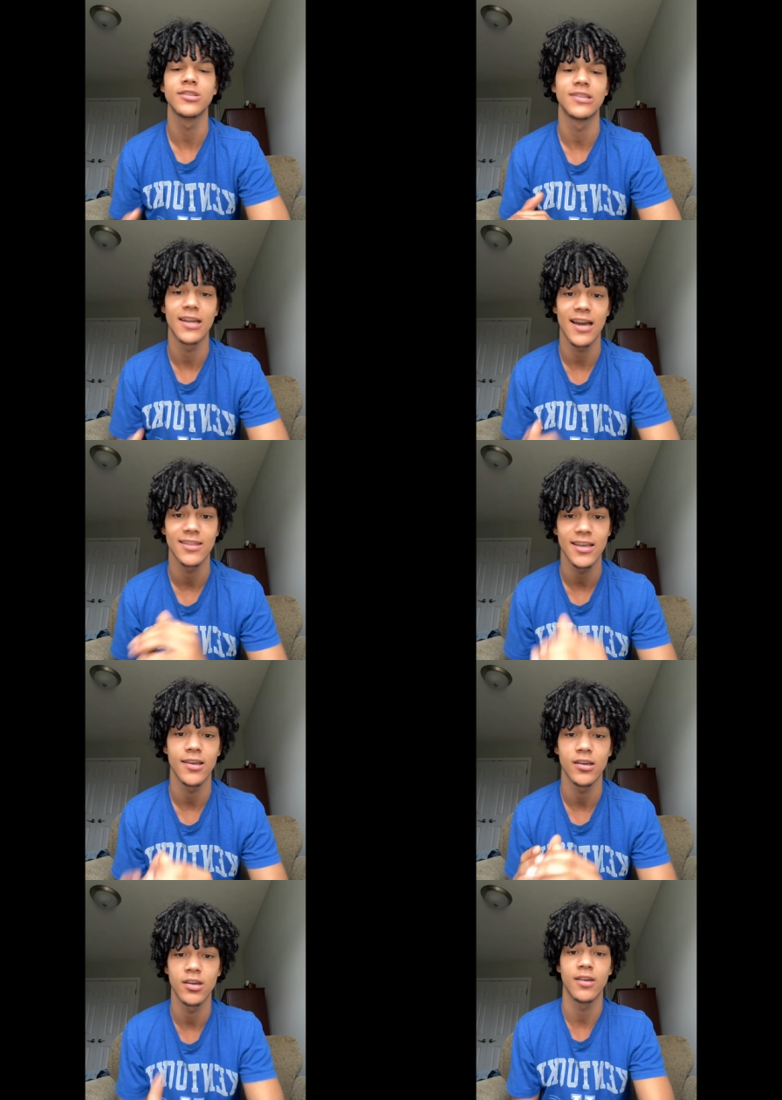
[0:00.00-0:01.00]
that I think
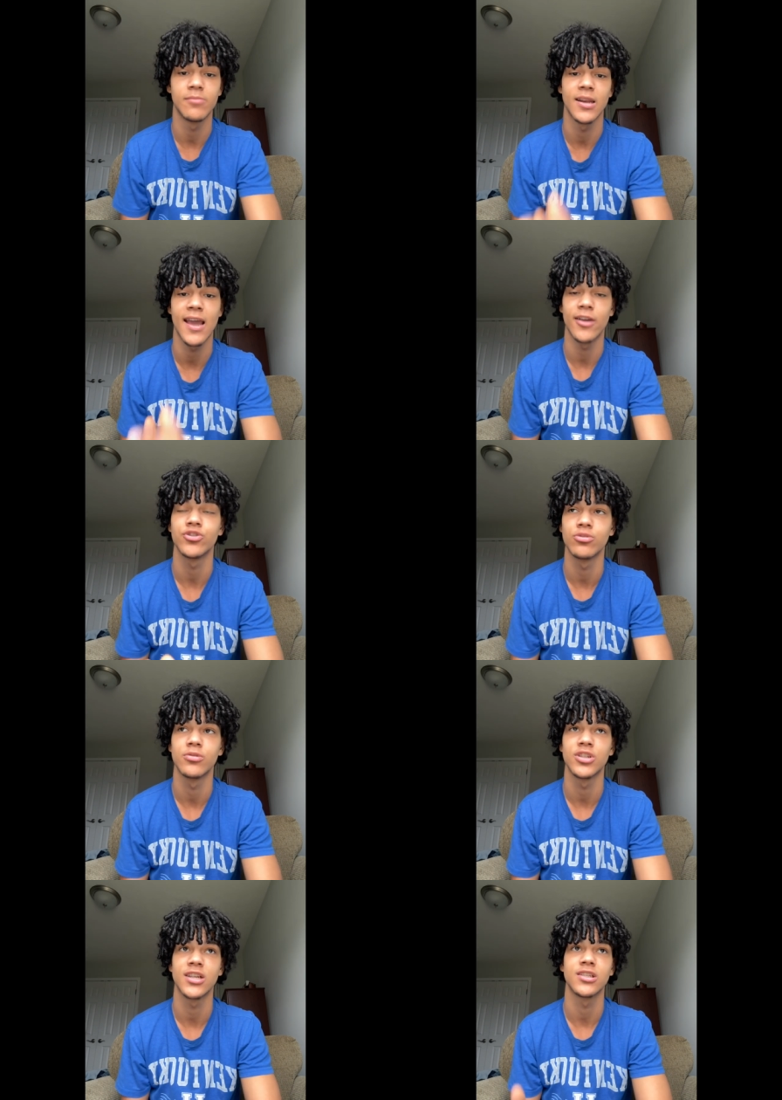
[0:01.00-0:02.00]
it could have been astral
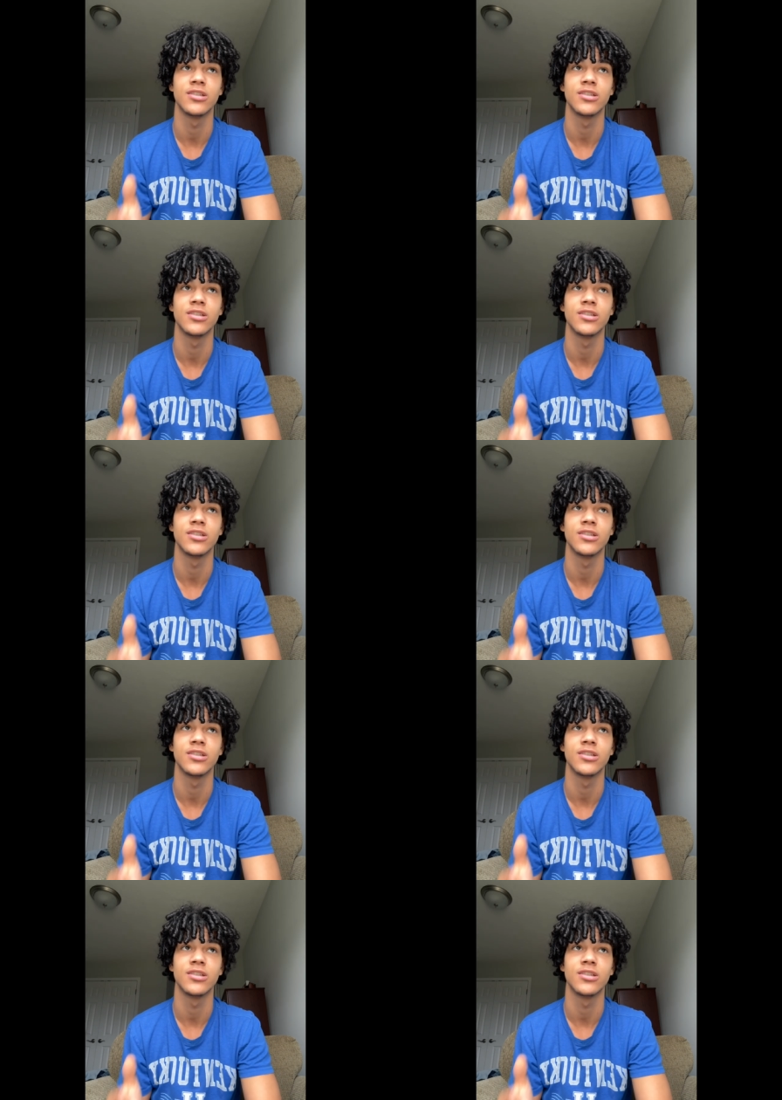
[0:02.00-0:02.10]
projection